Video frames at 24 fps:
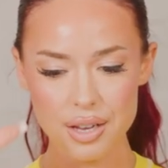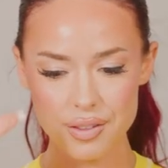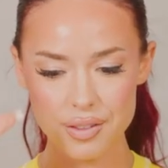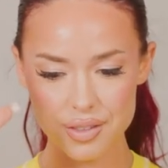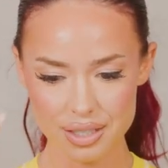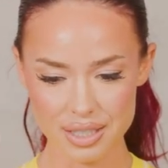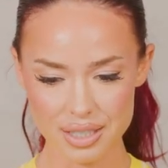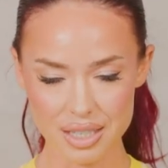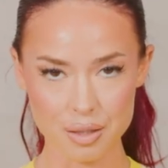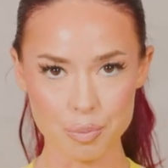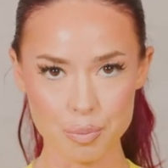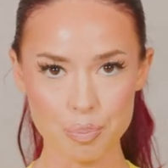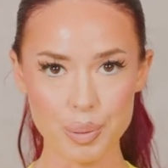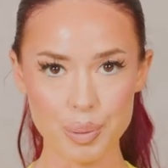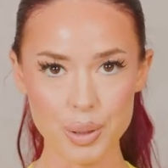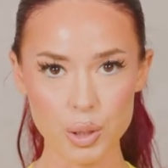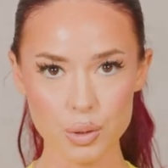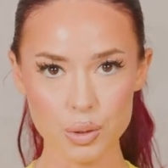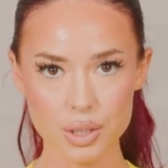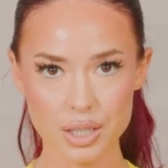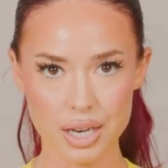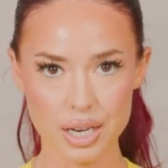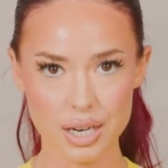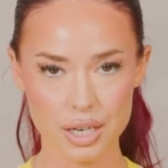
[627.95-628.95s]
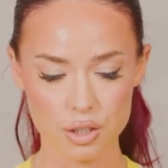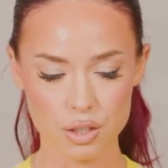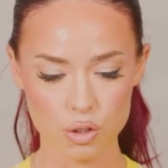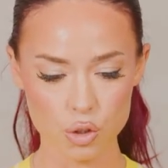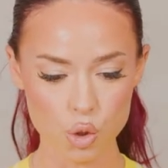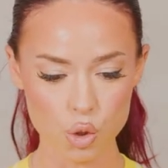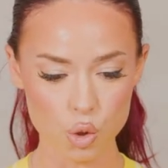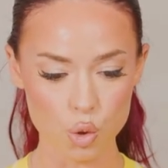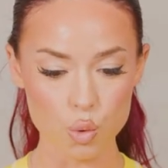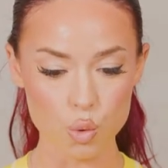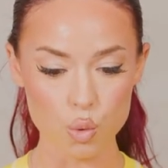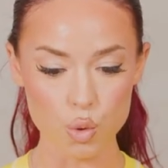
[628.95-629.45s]
This is built
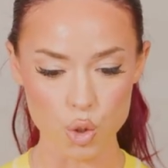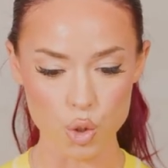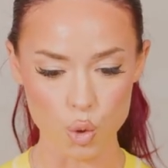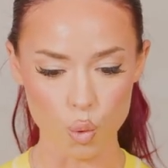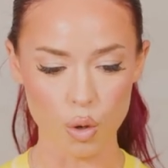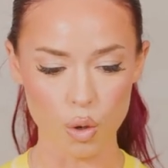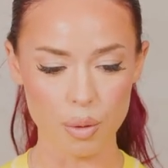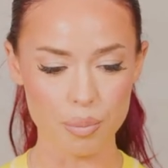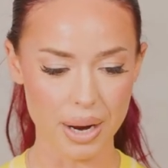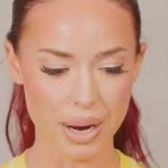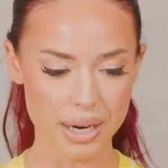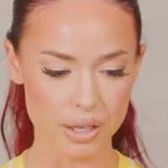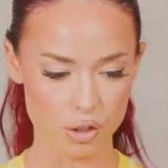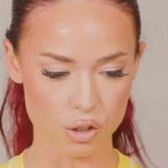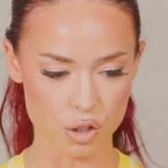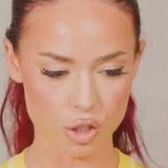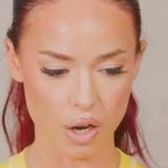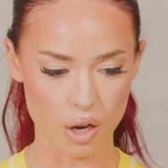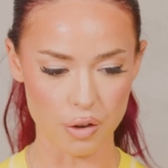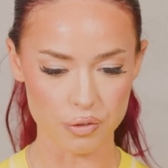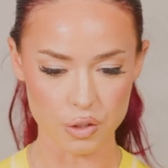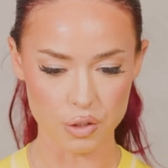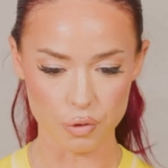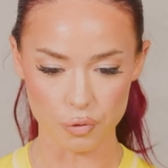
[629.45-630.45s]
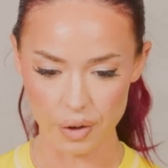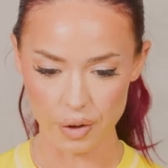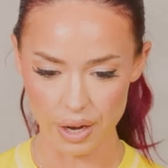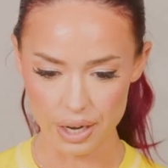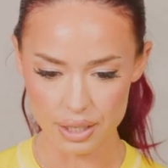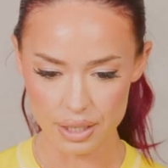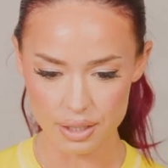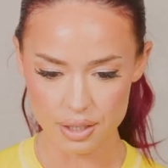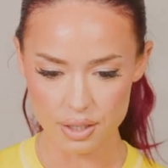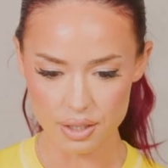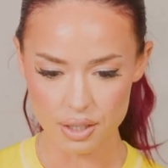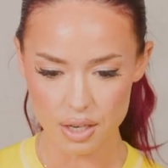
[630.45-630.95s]
into your Microsoft
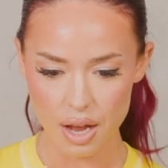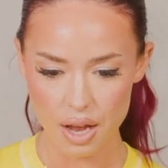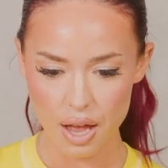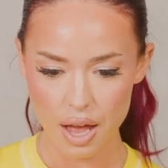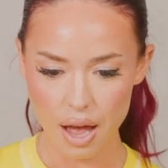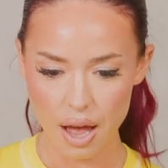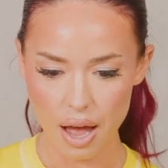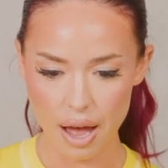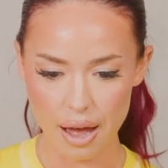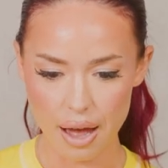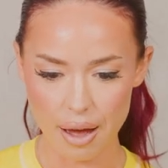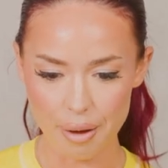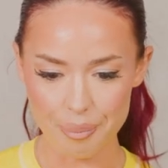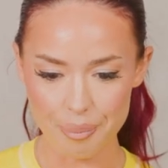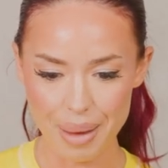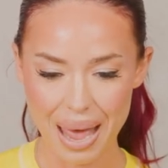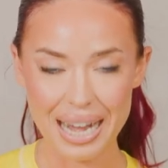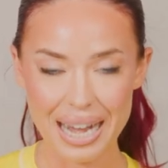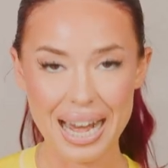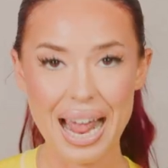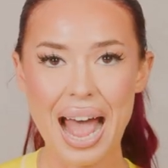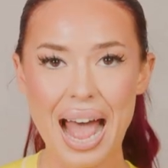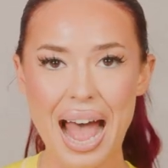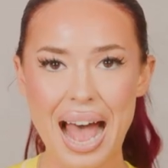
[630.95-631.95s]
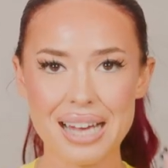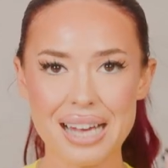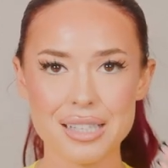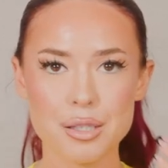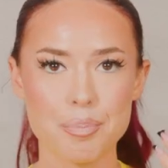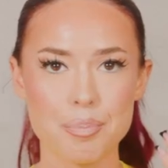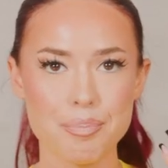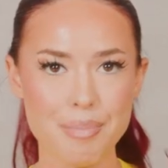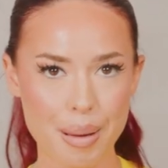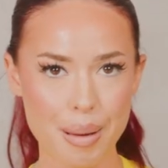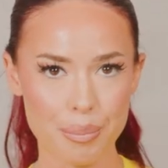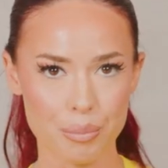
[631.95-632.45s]
device, and it has
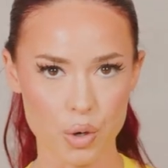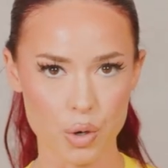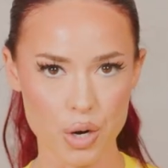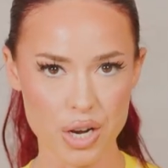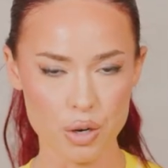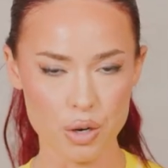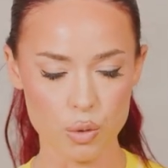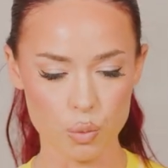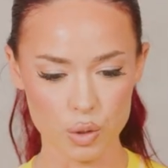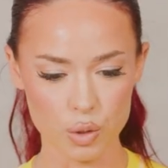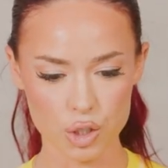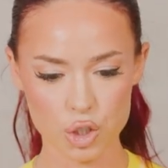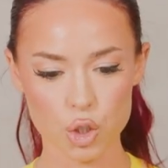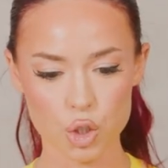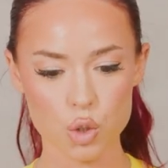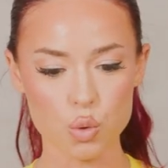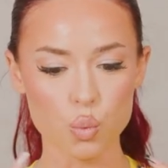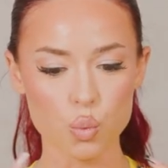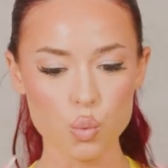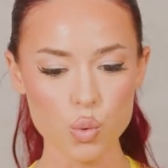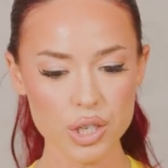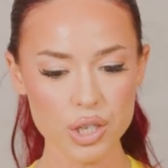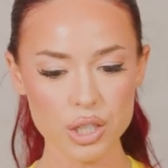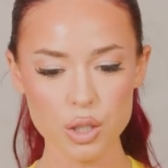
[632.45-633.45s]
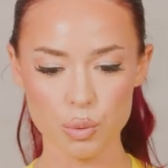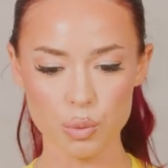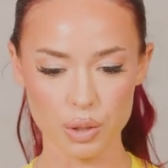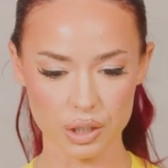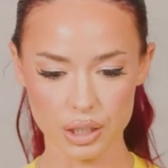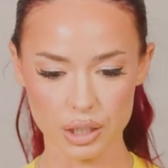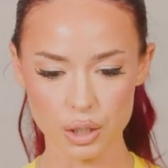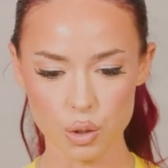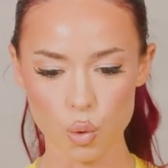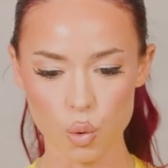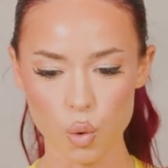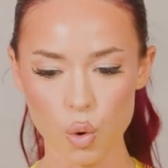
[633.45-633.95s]
memory, which is really,
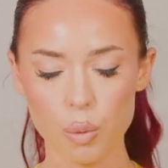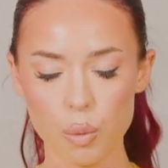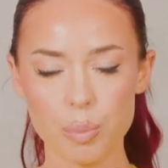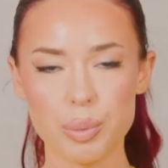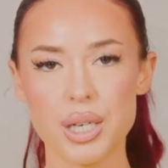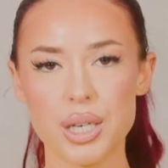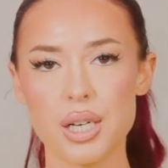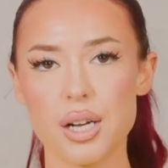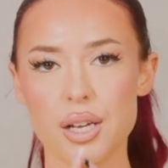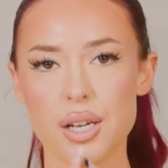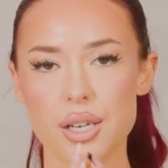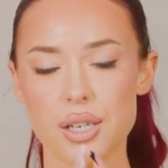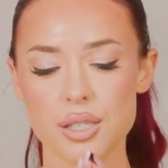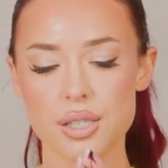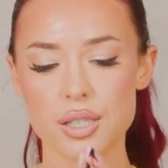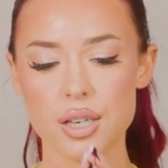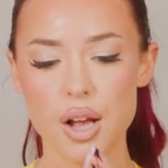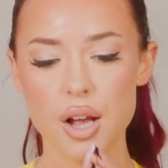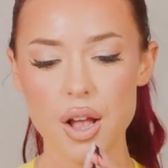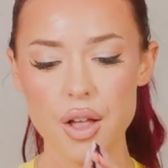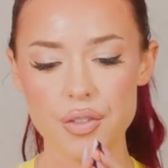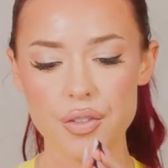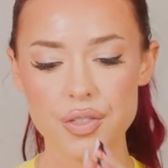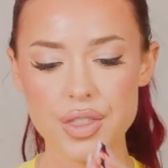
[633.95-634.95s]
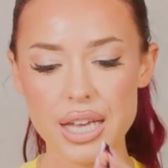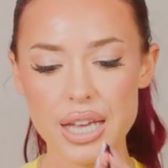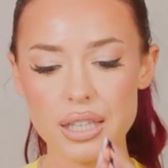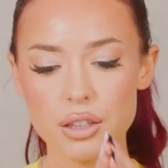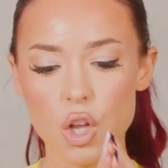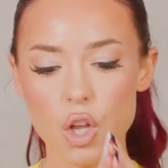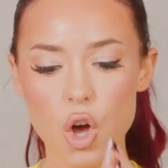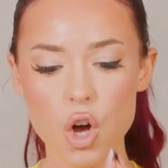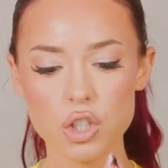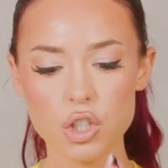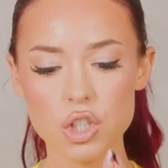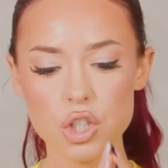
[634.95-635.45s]
really cool because they
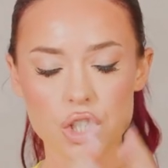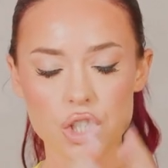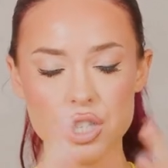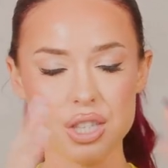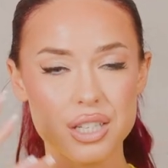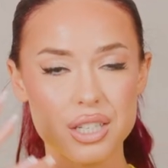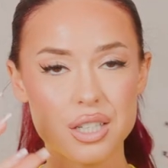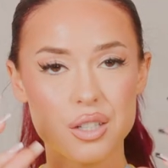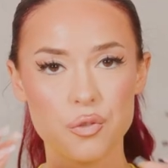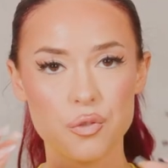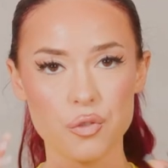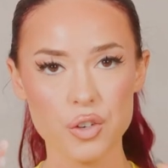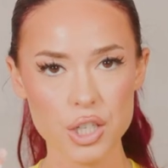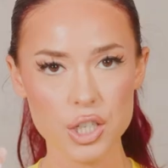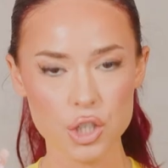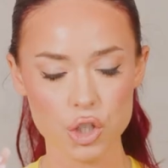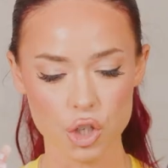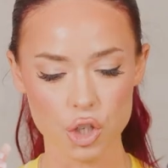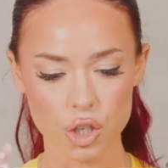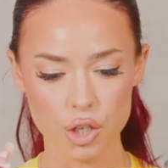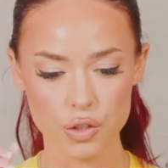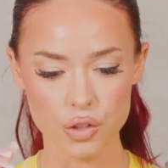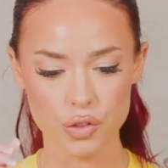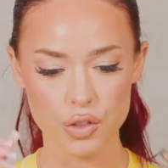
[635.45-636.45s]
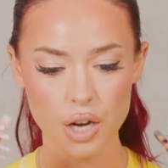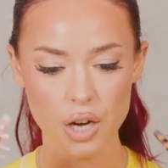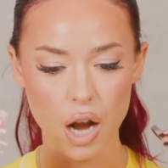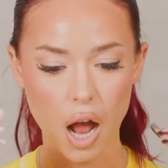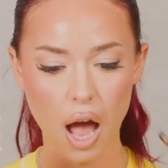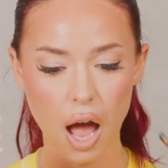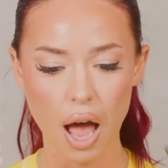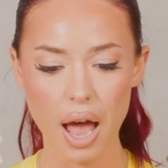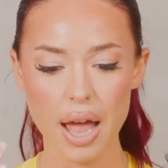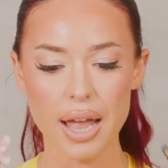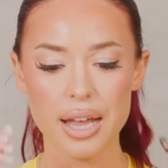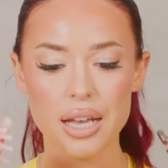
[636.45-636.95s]
launched this feature that
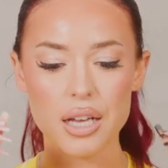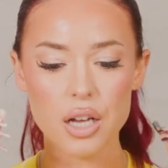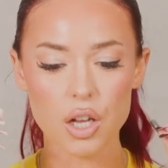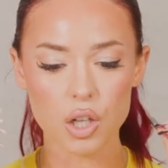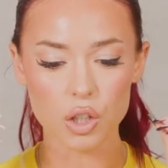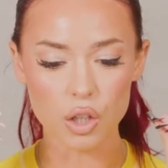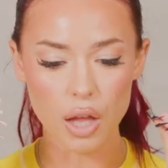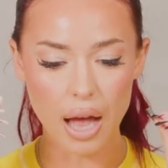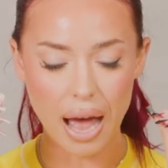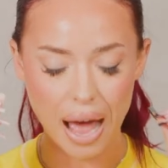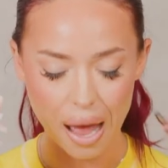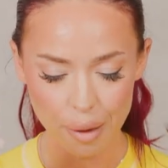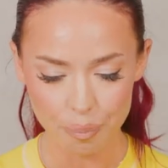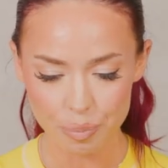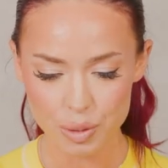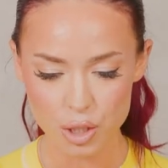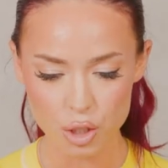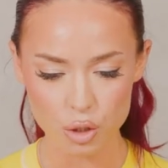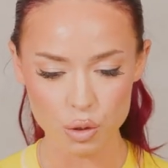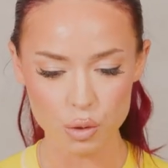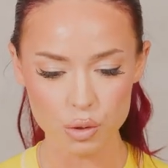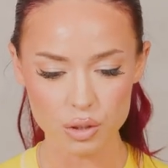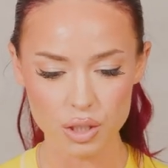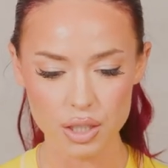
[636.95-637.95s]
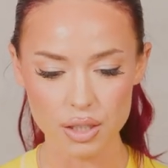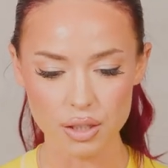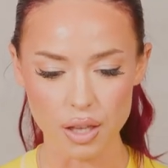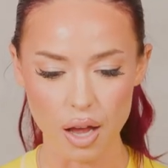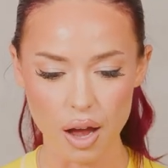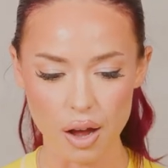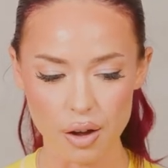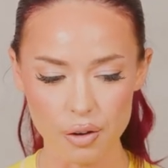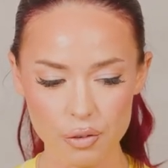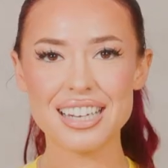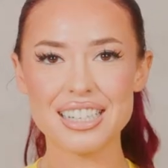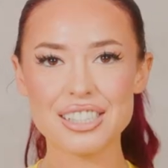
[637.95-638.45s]
I absolutely
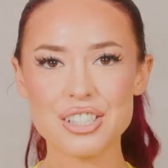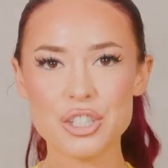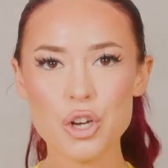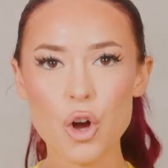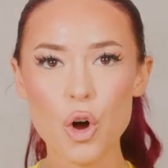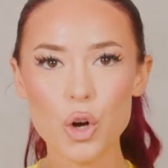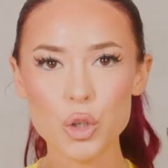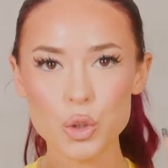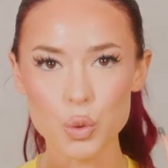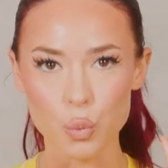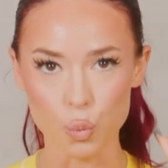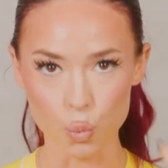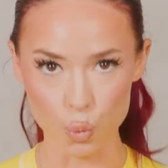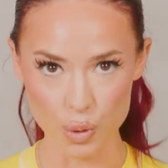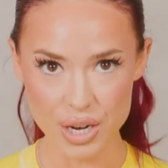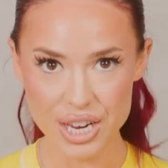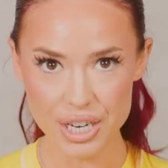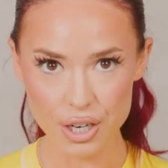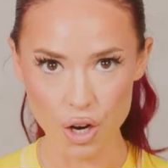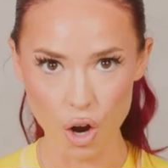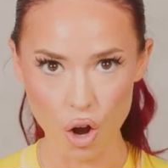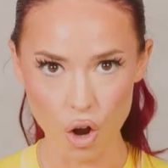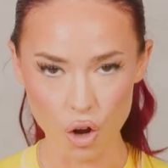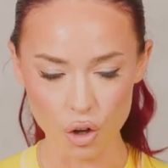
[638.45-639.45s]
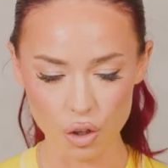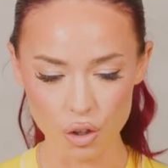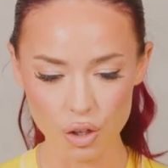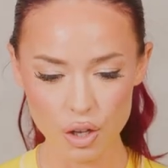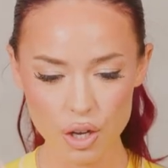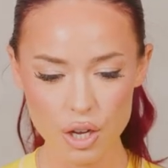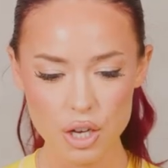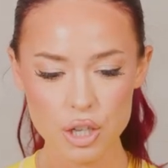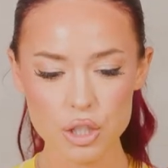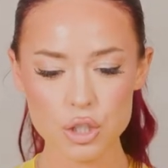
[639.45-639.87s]
love. It's called Recall.